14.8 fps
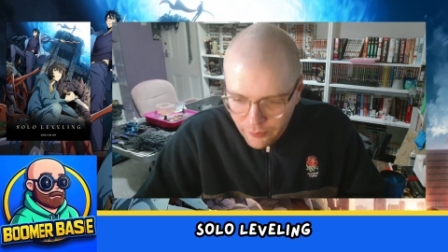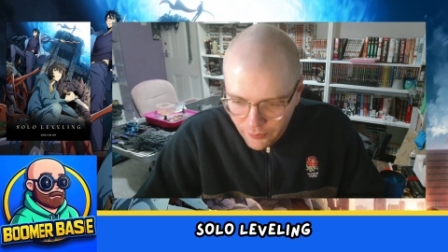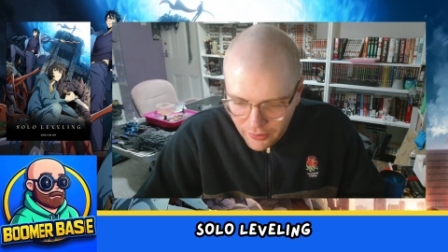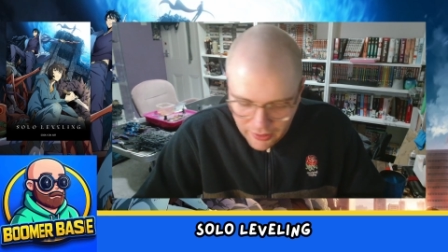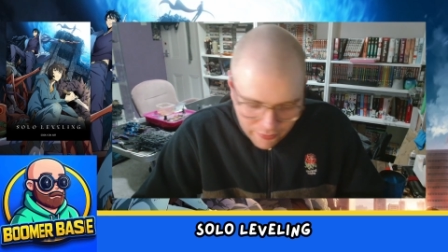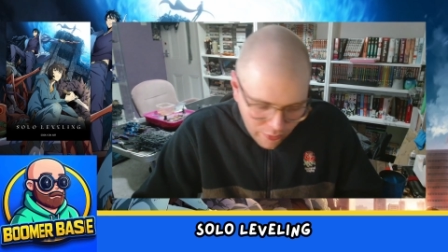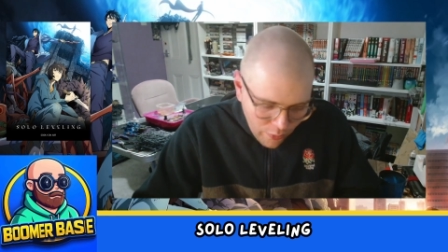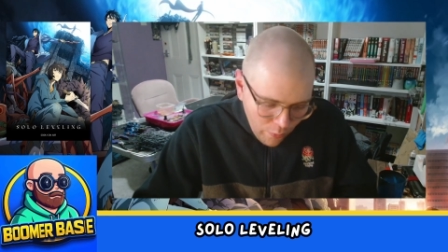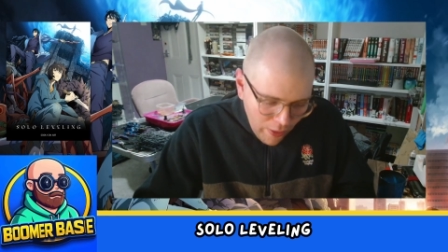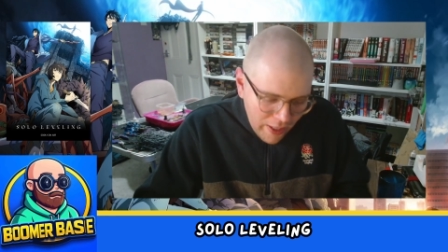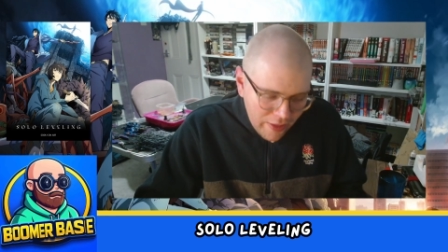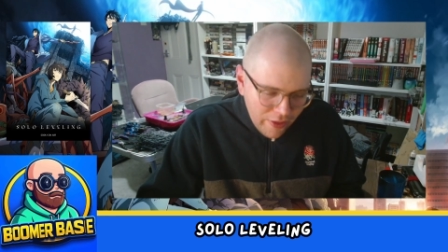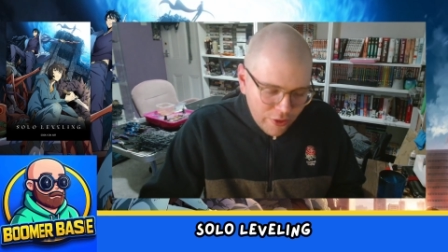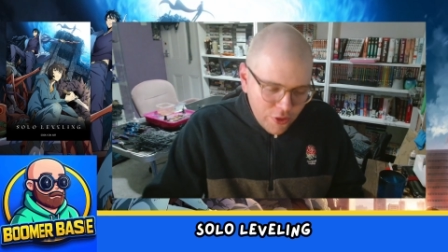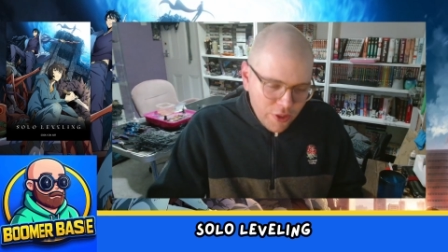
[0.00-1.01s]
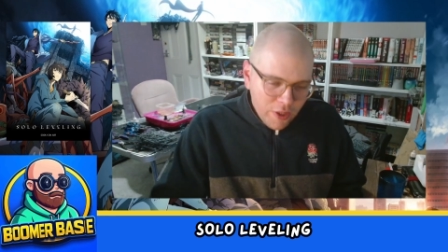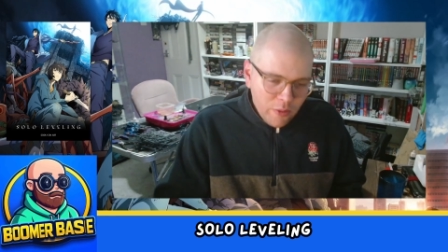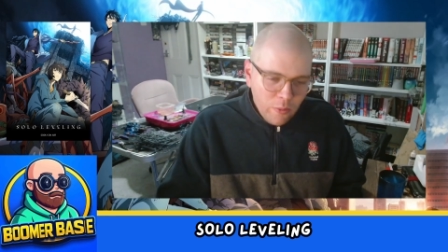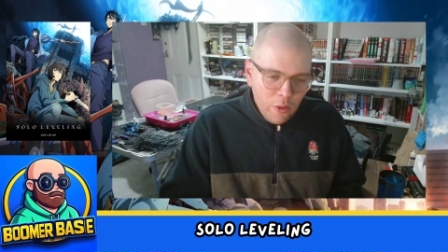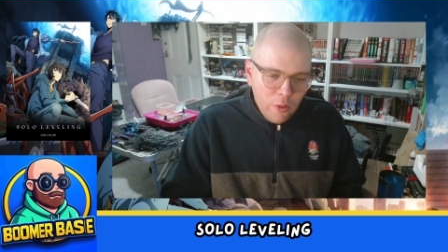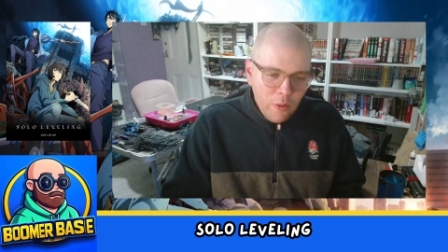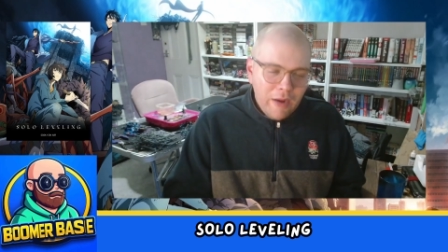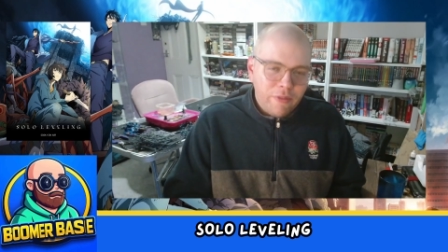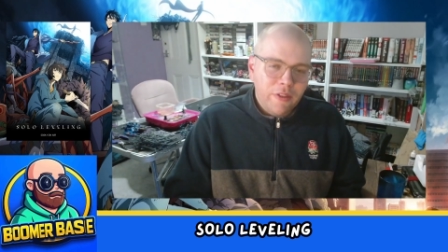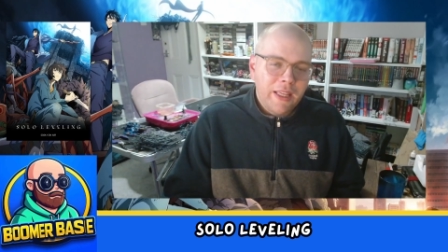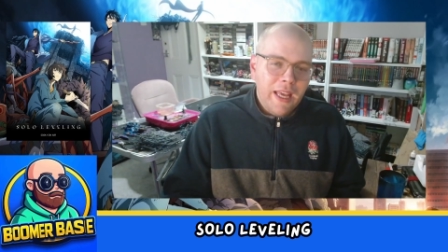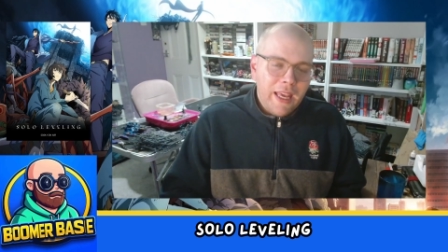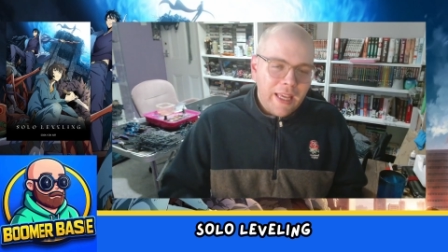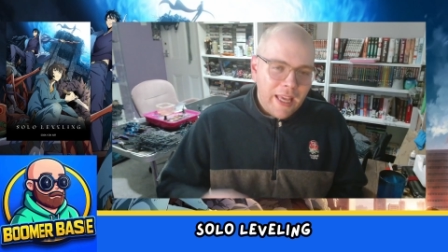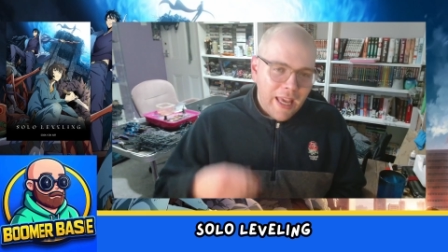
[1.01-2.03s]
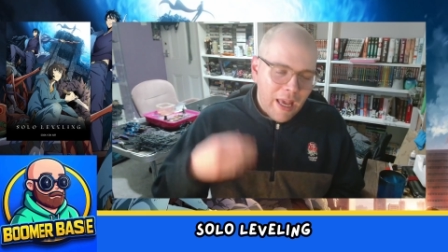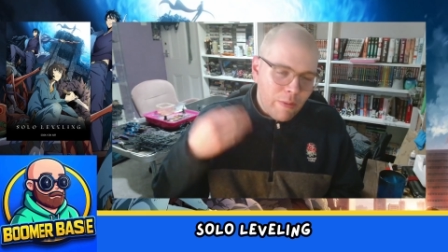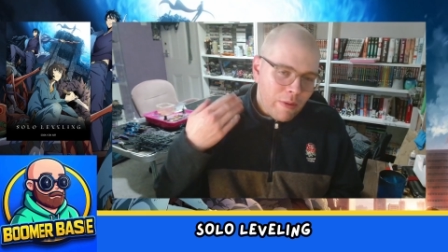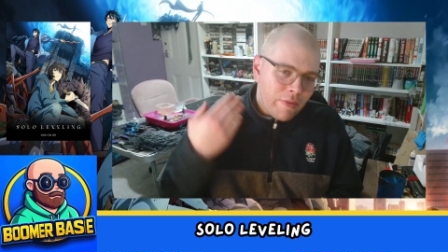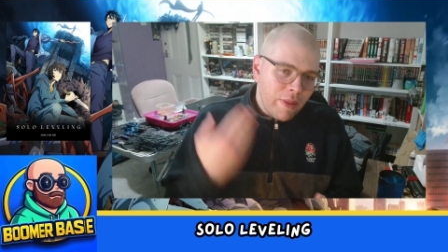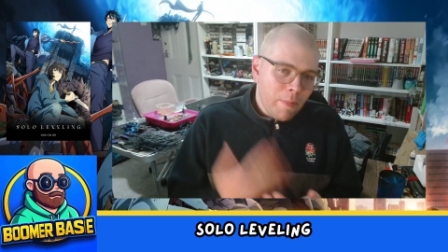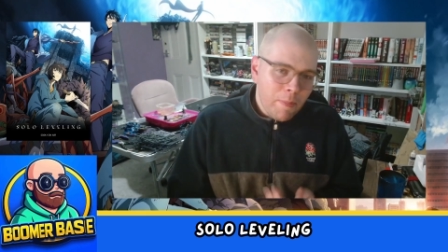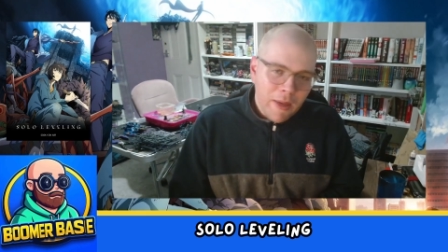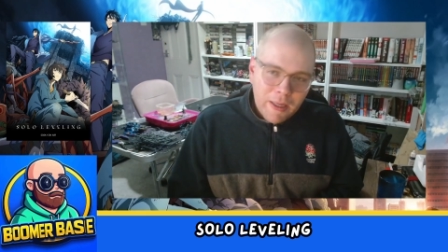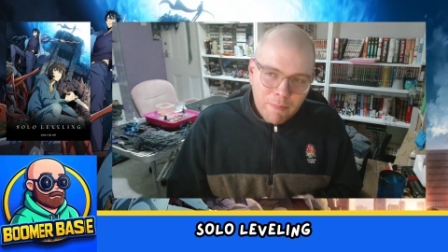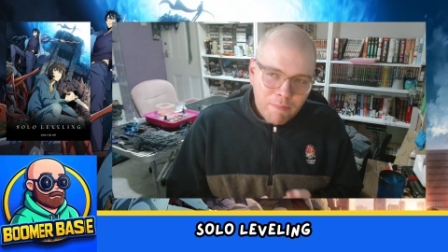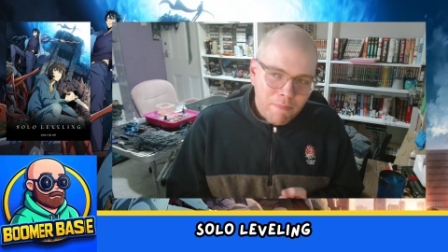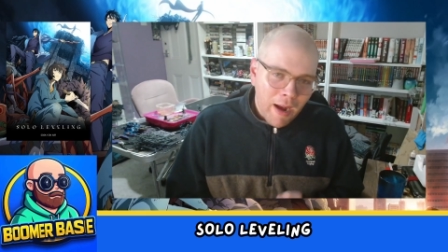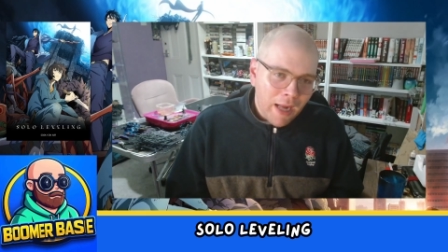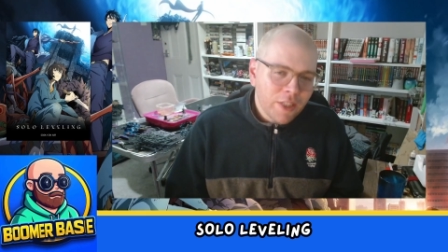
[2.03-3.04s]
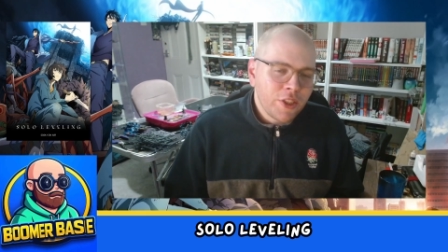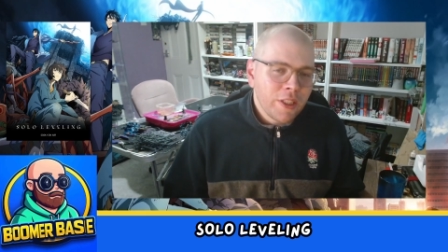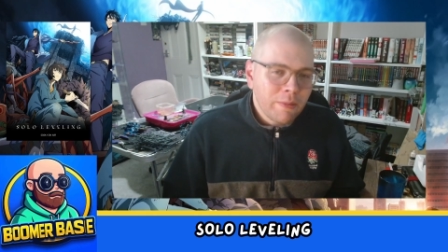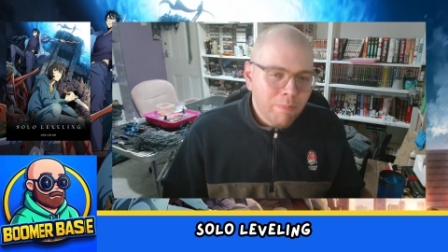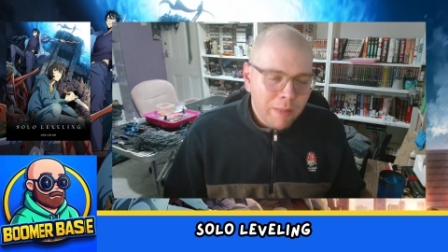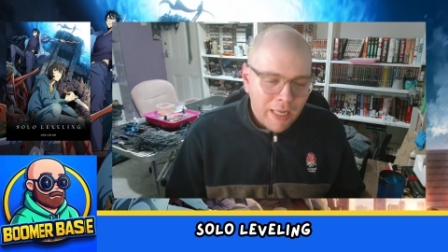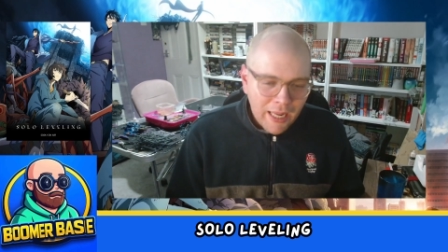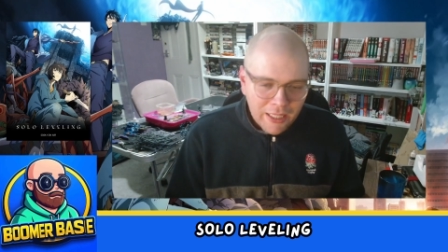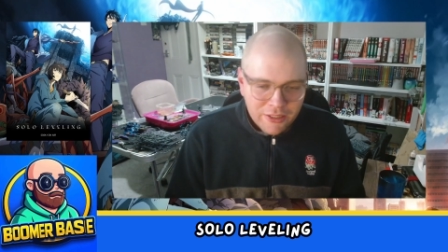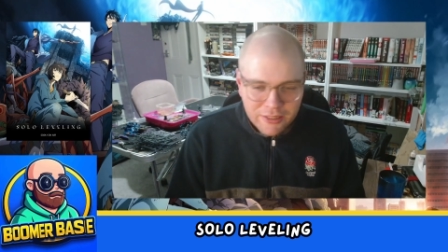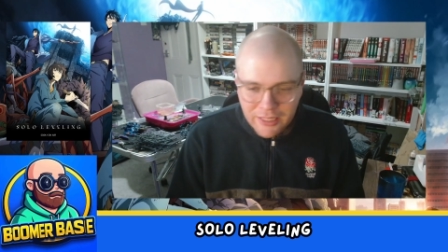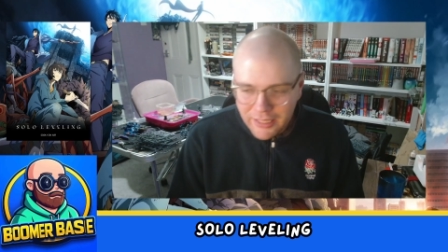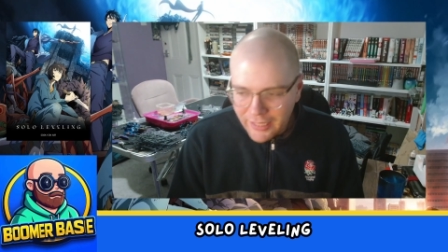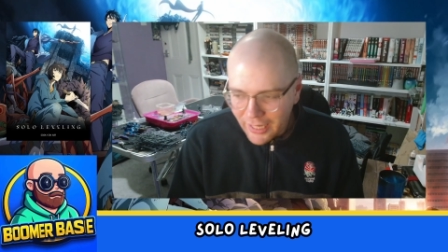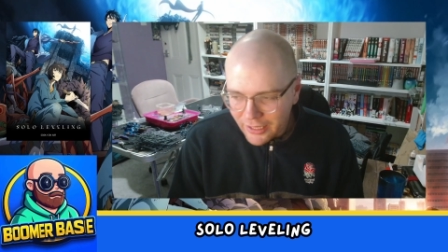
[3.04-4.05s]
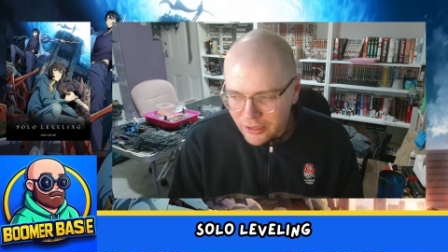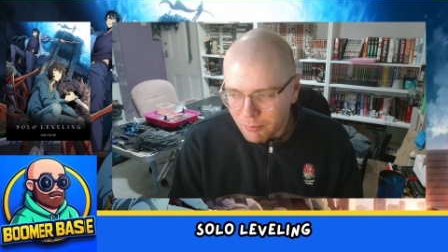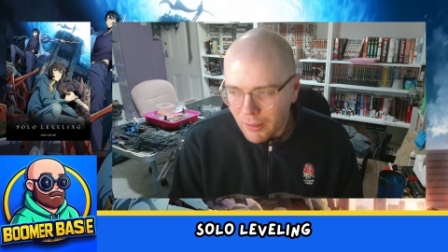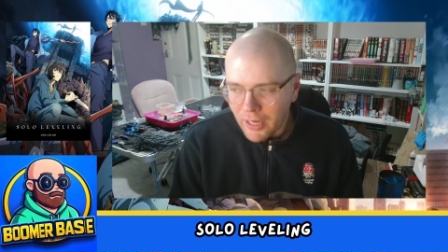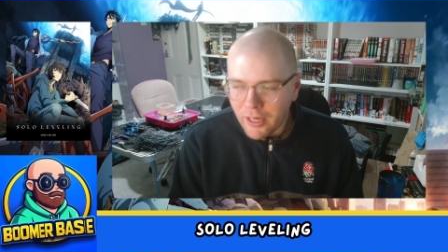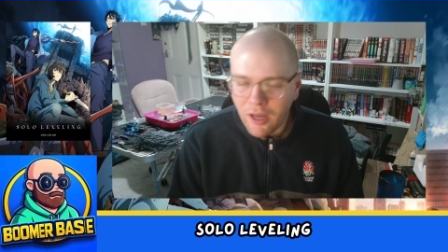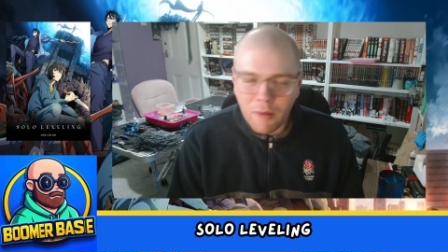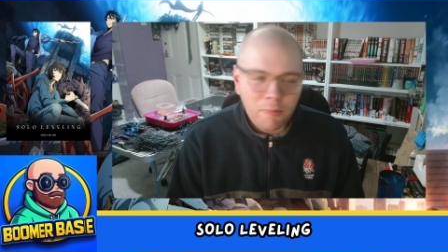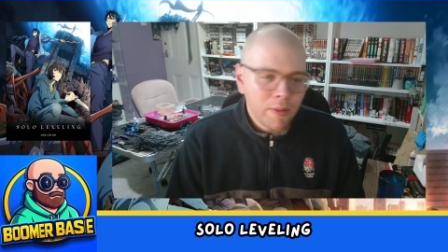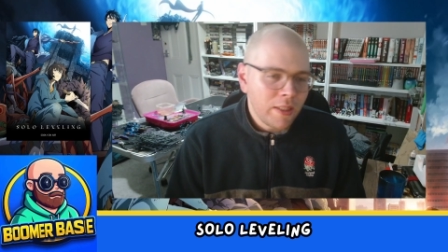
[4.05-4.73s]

And the way that Jinwoo, after getting hit with the big magic blast, he gets back up.